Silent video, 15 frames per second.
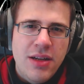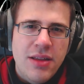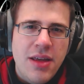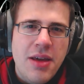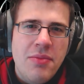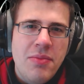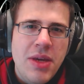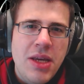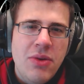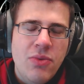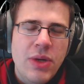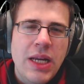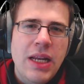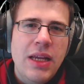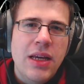They mean
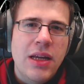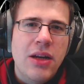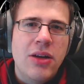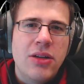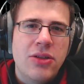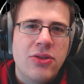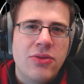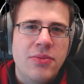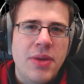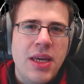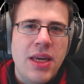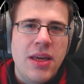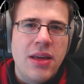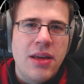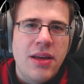really a lot to me